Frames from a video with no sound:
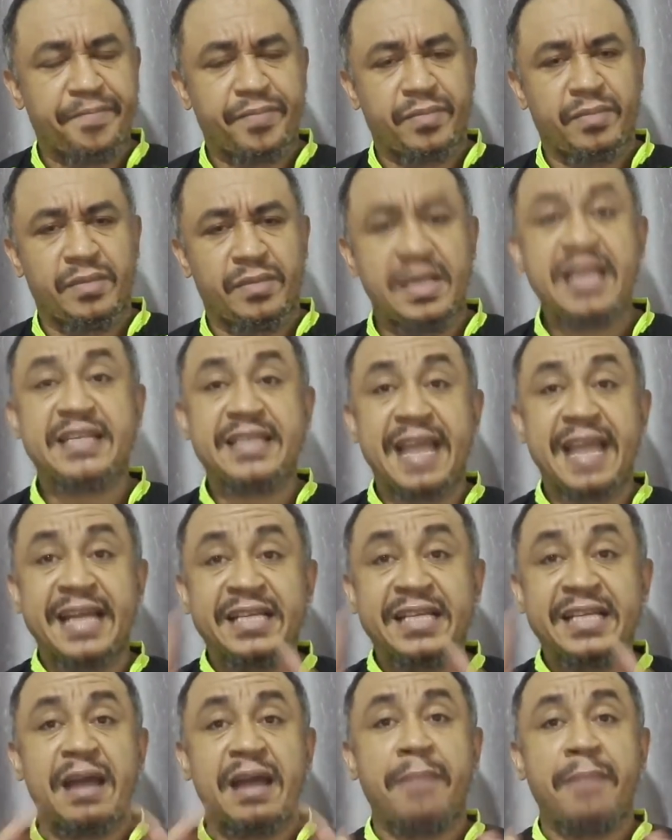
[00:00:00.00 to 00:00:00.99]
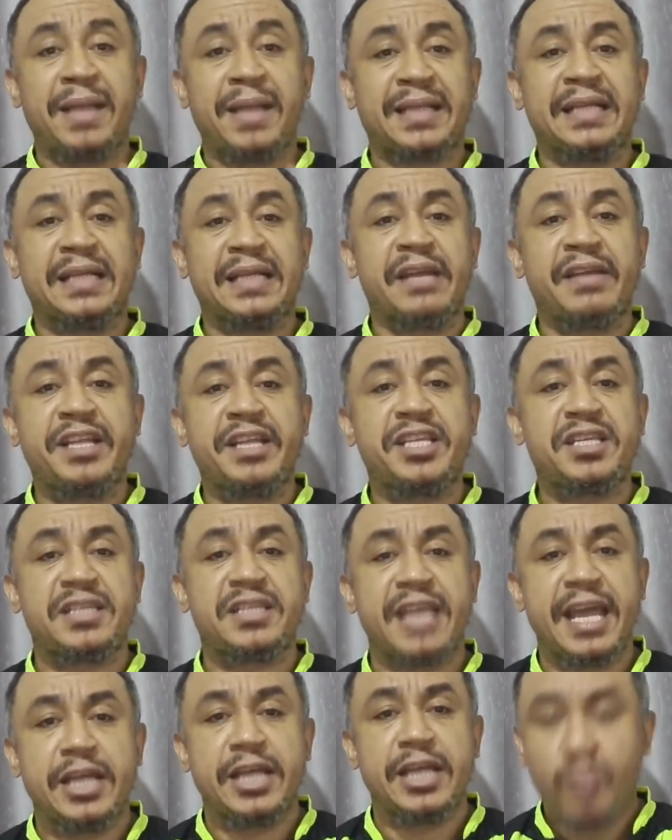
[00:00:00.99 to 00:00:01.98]
This Nigeria matter, they reach
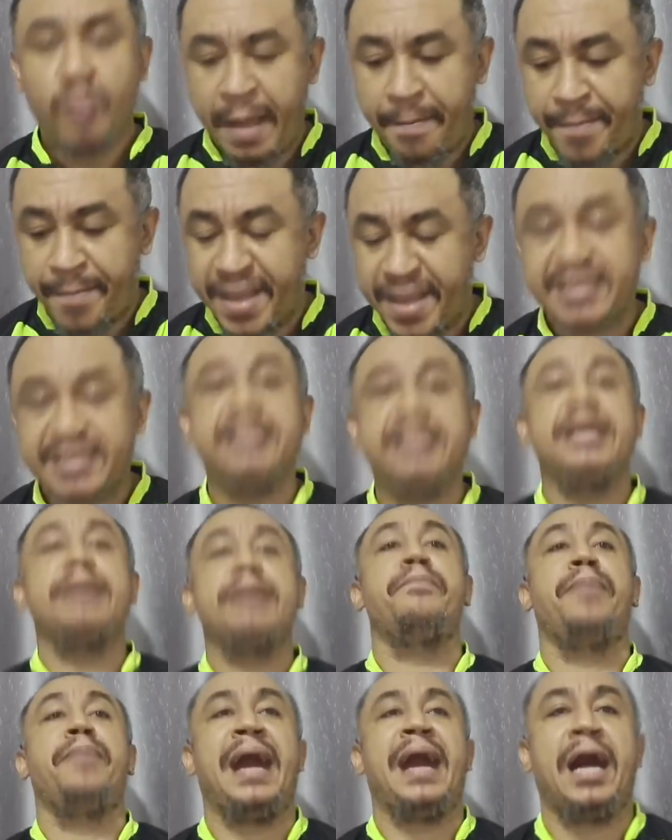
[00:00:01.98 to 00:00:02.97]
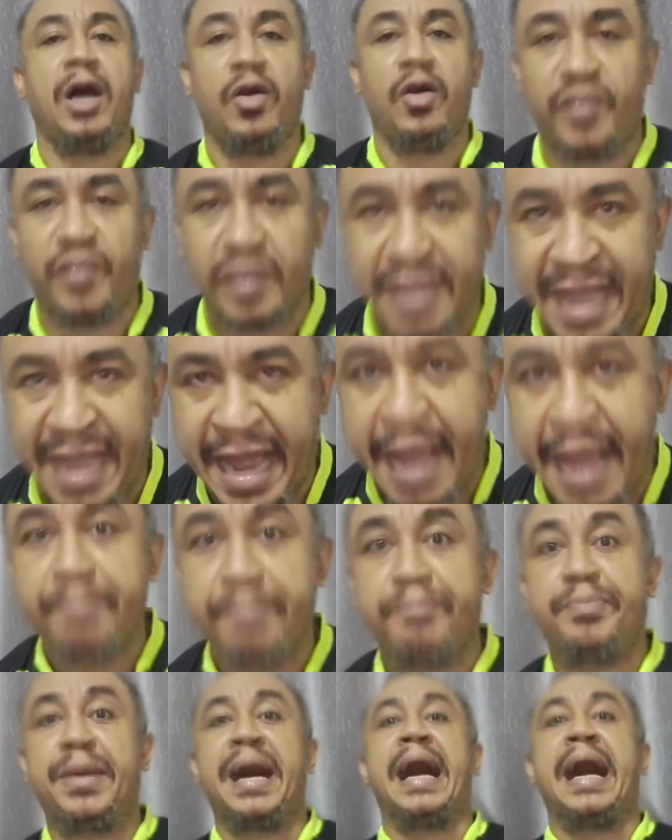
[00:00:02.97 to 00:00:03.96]
stage where person they bow for now. I
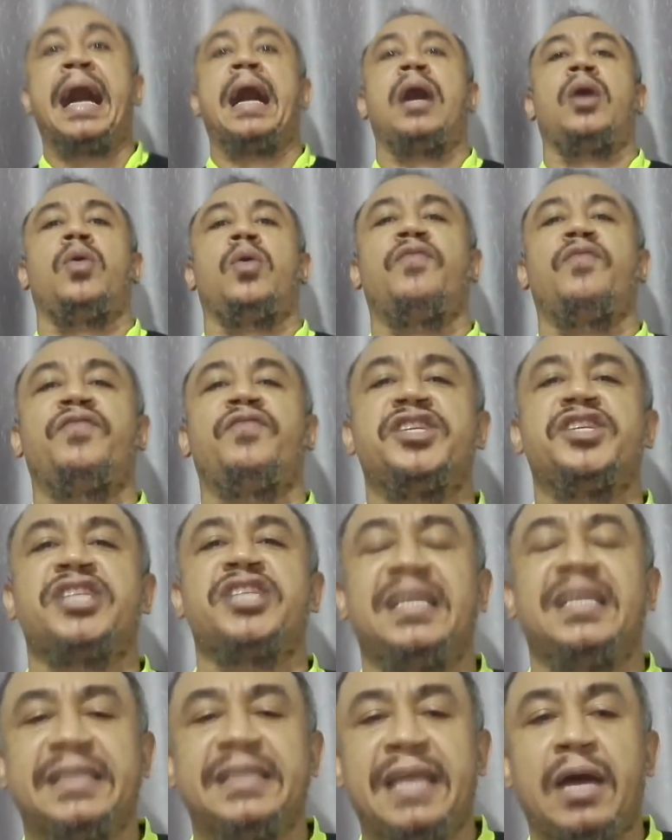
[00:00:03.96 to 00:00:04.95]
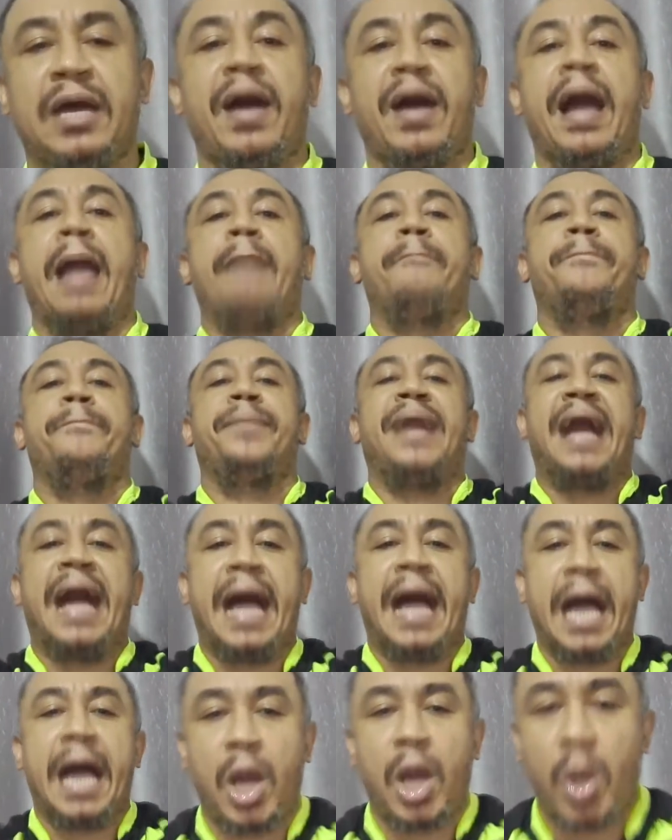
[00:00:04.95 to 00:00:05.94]
bow officially now. I
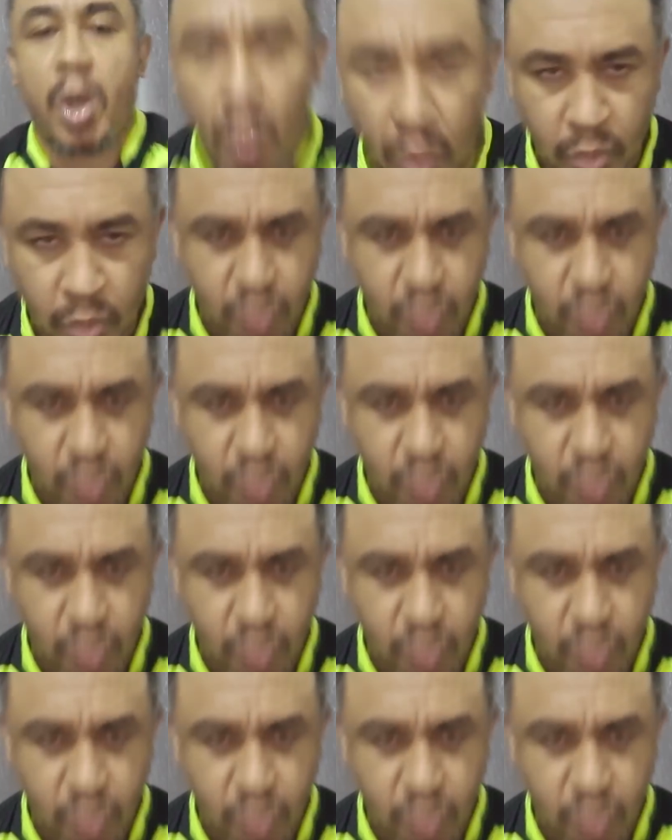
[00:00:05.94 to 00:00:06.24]
bow.